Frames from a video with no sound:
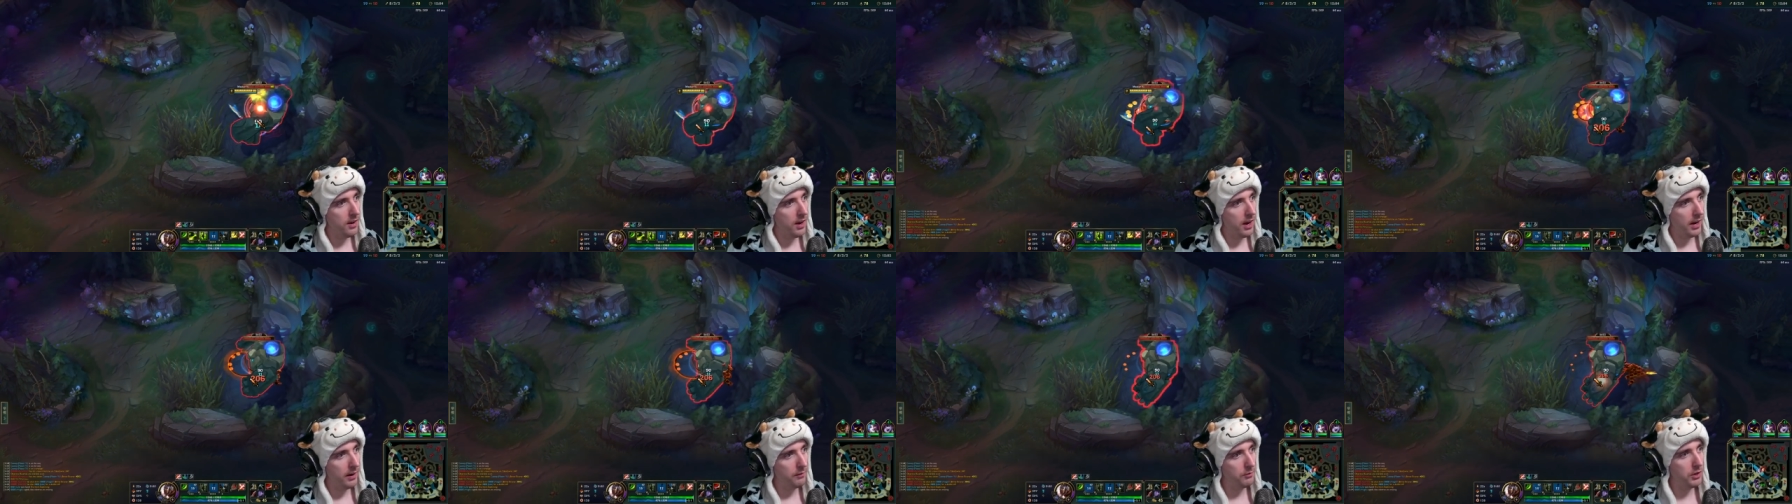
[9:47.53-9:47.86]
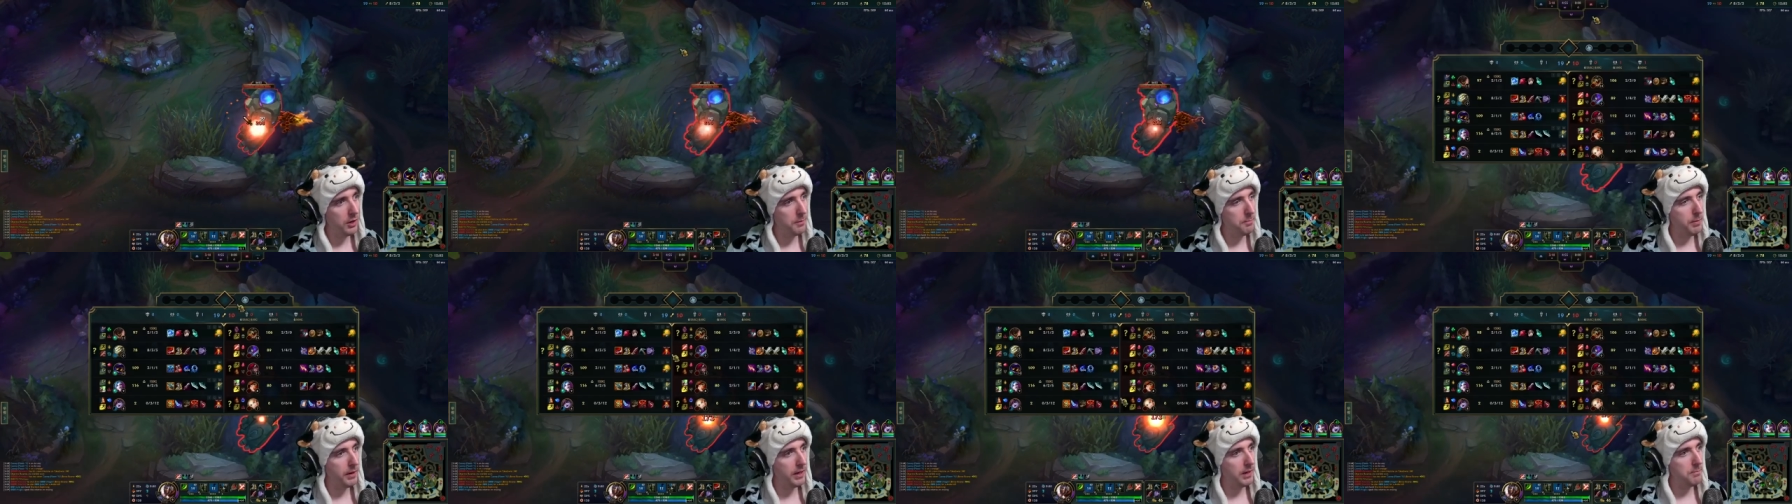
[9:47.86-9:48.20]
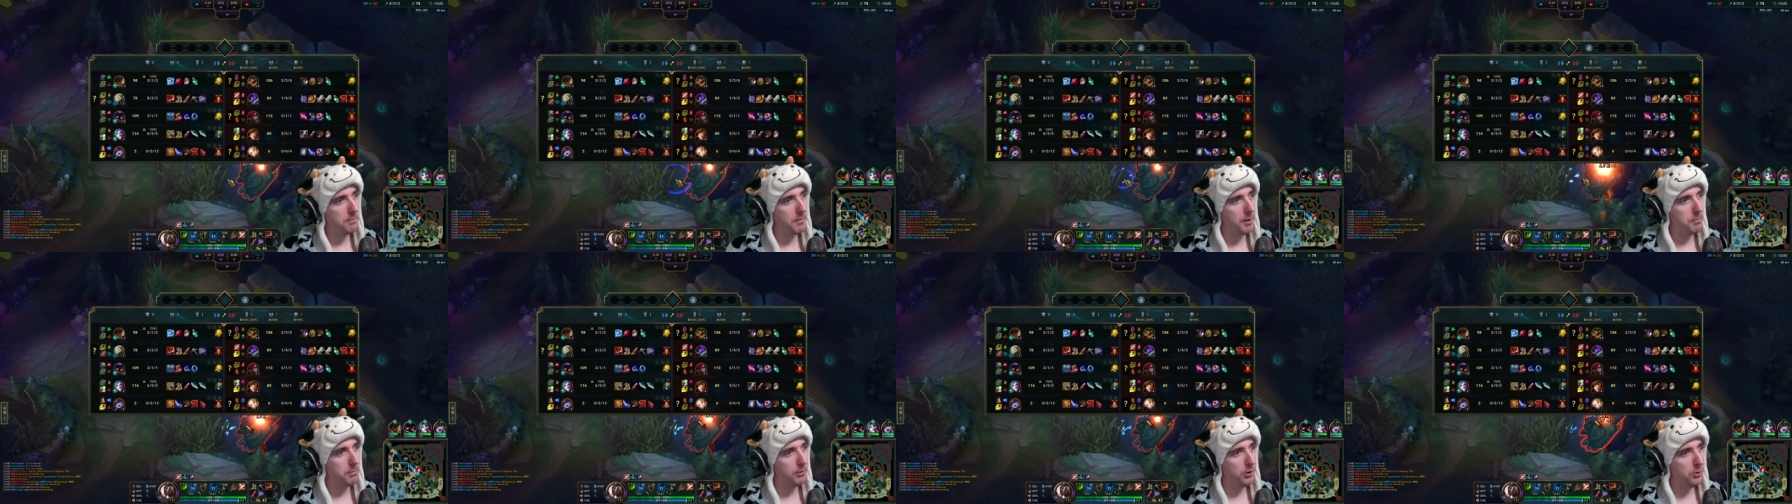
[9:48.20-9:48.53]
I am going to pick up
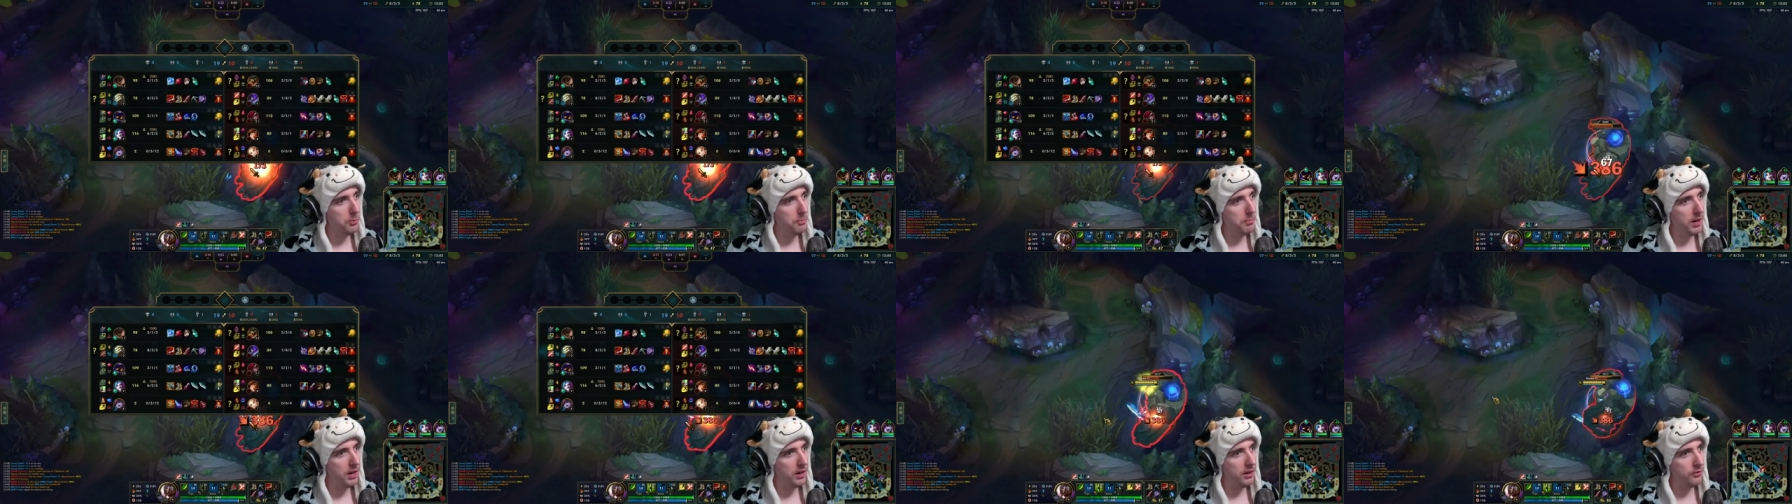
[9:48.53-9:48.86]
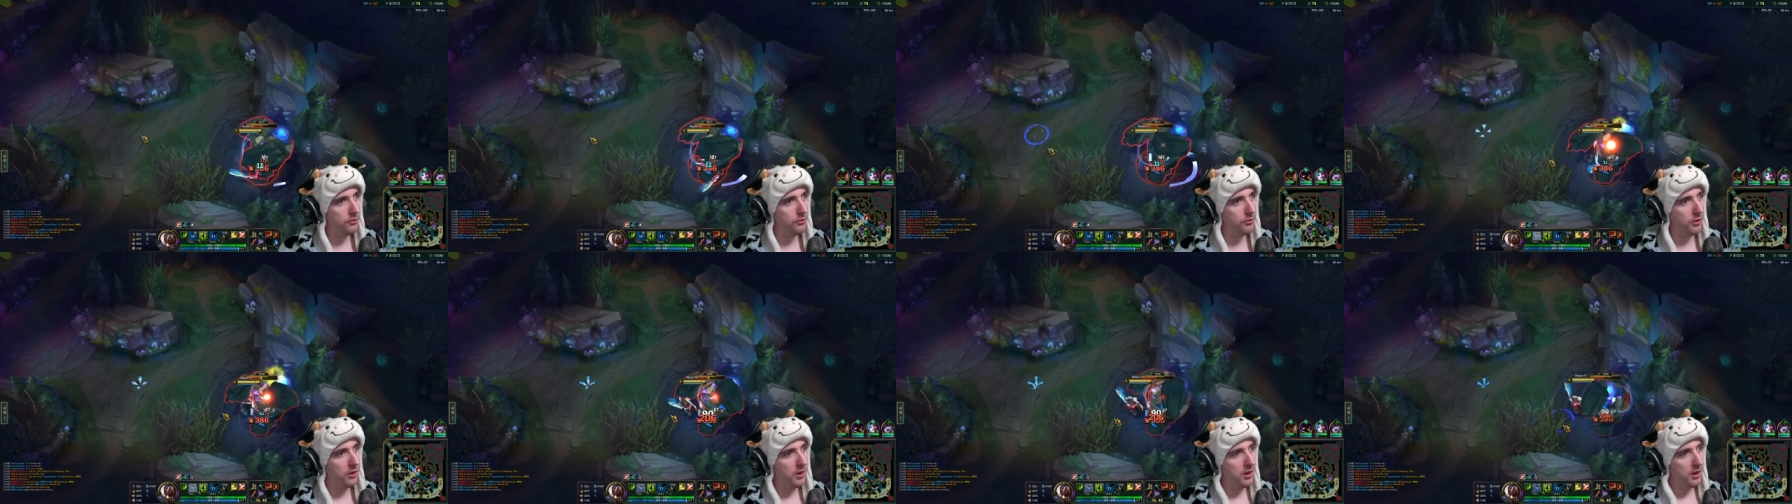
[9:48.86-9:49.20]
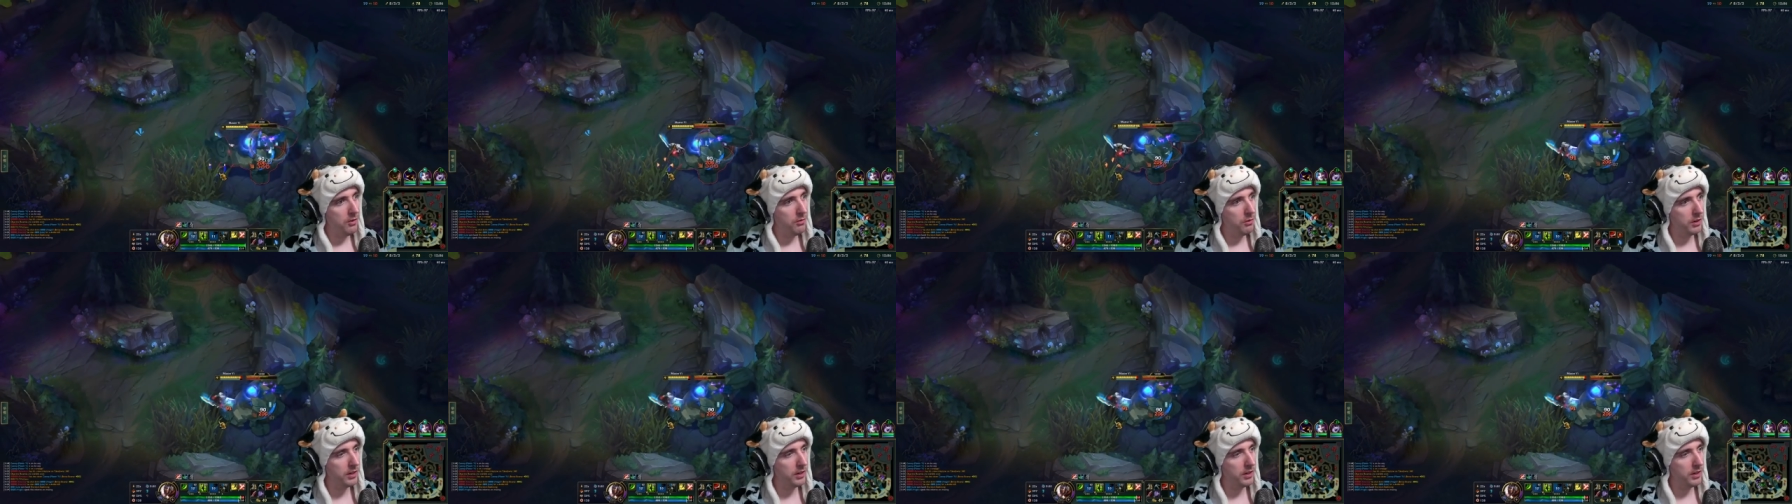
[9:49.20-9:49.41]
my blue buff.